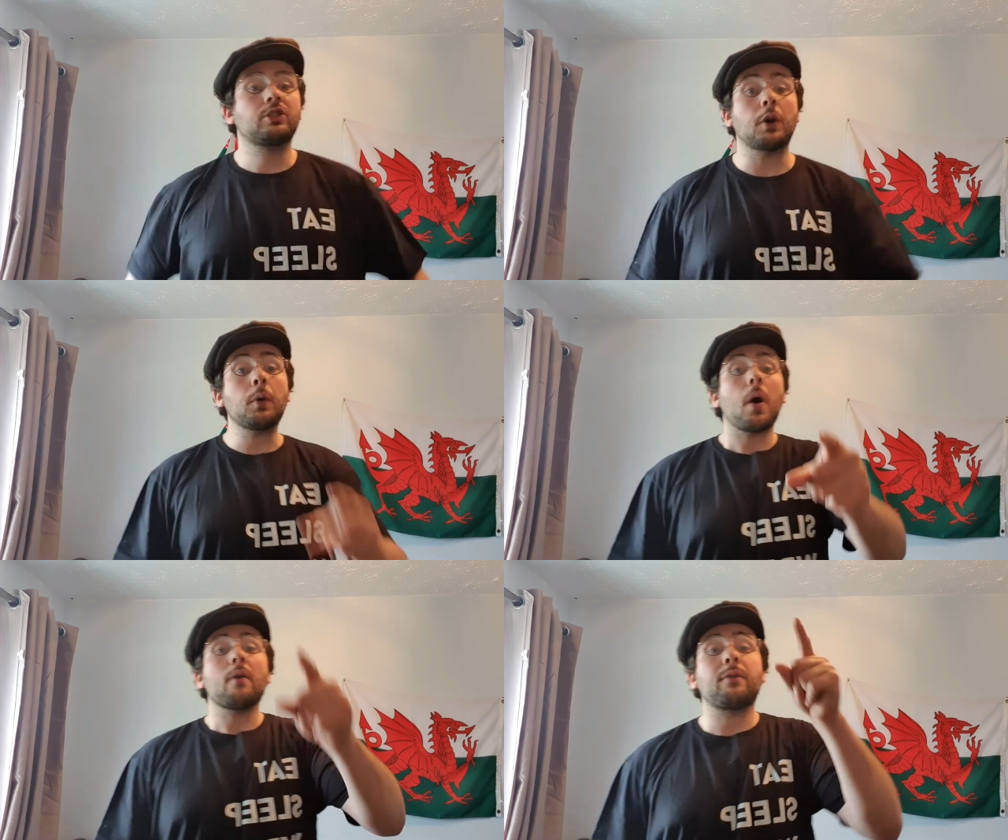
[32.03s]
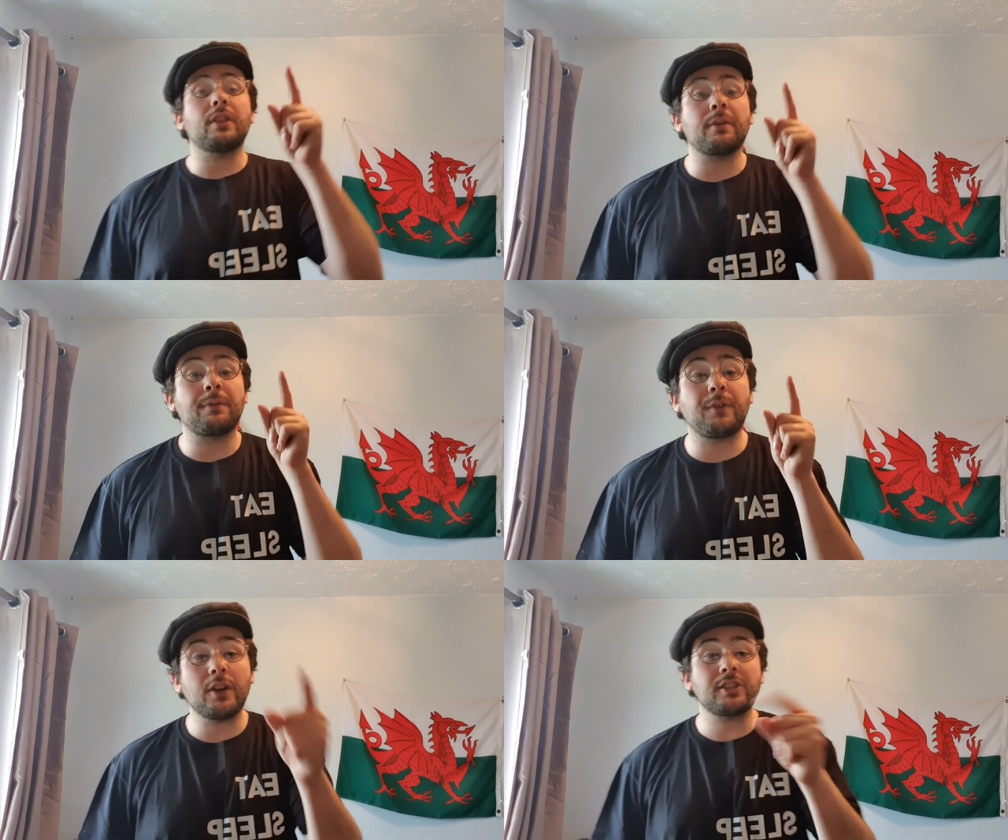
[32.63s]
So, for the
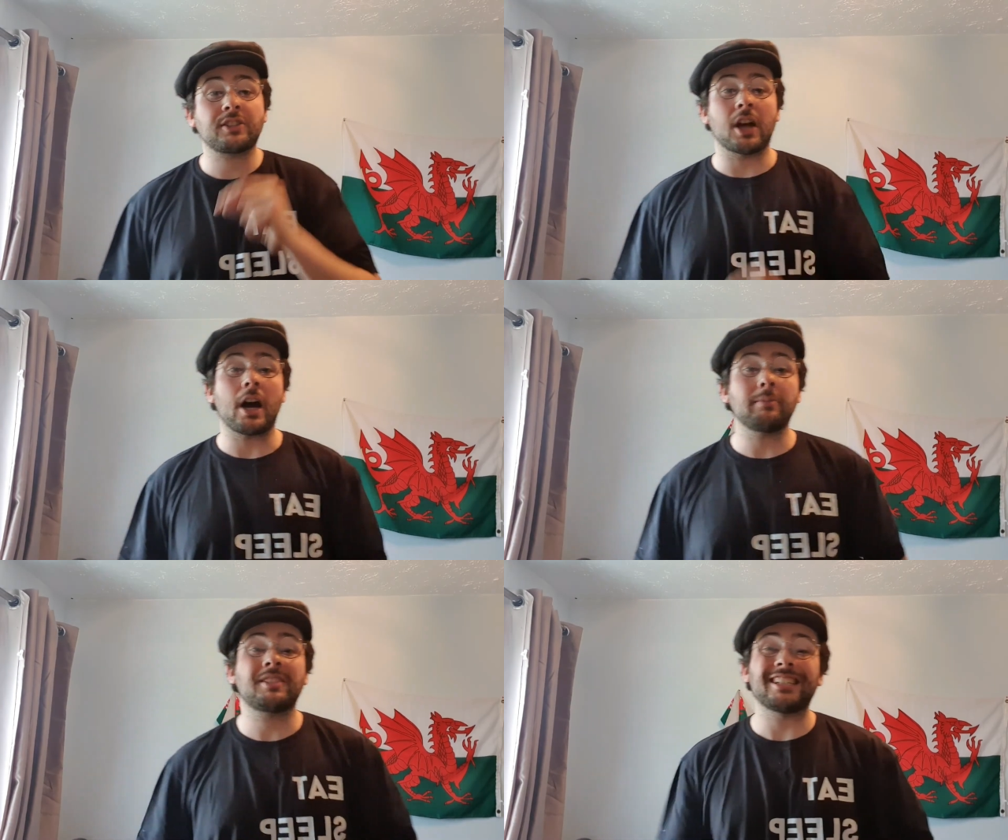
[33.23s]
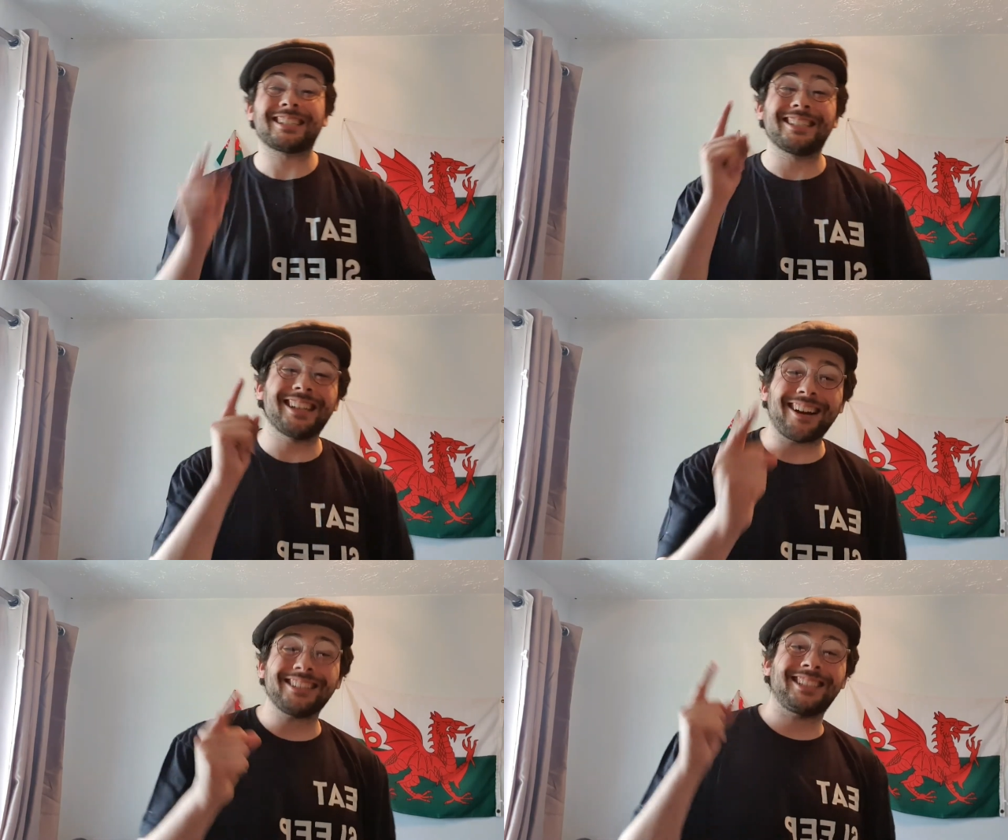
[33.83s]
first time since
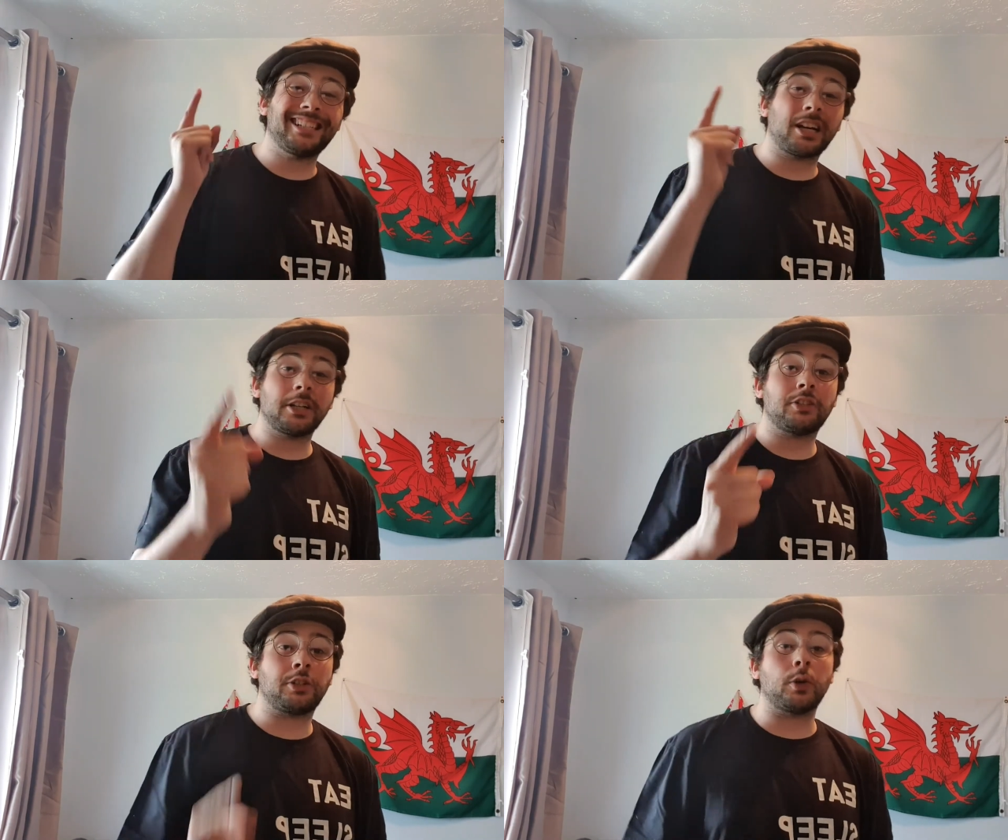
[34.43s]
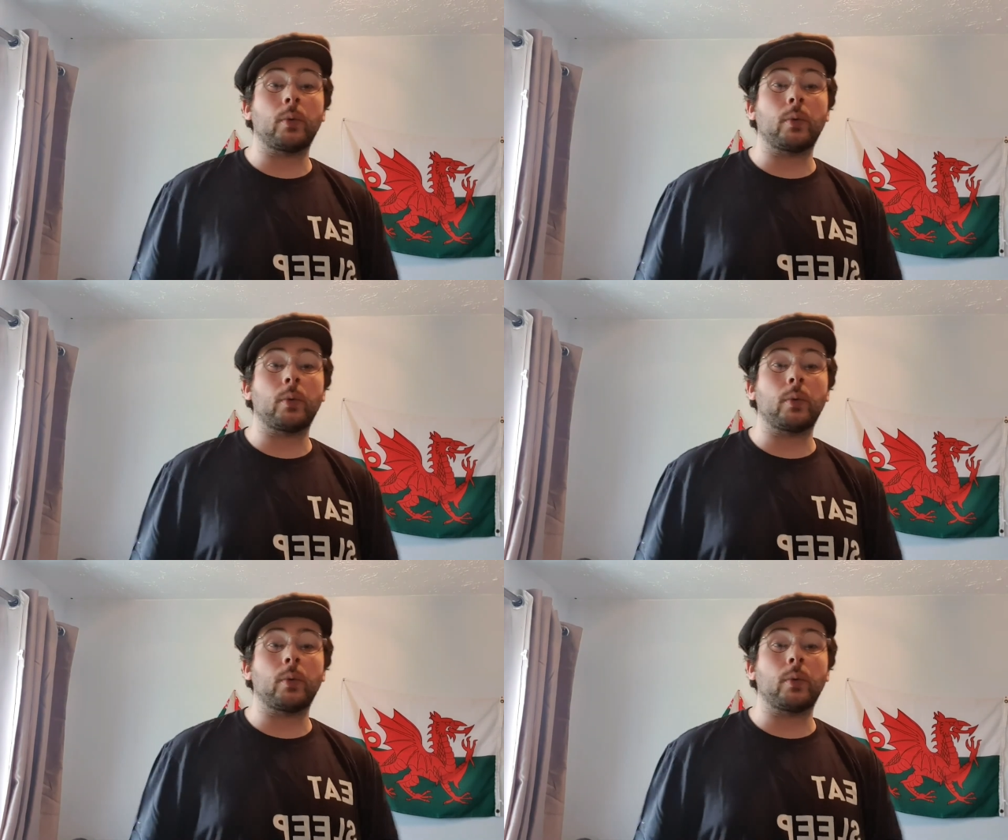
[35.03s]
1992,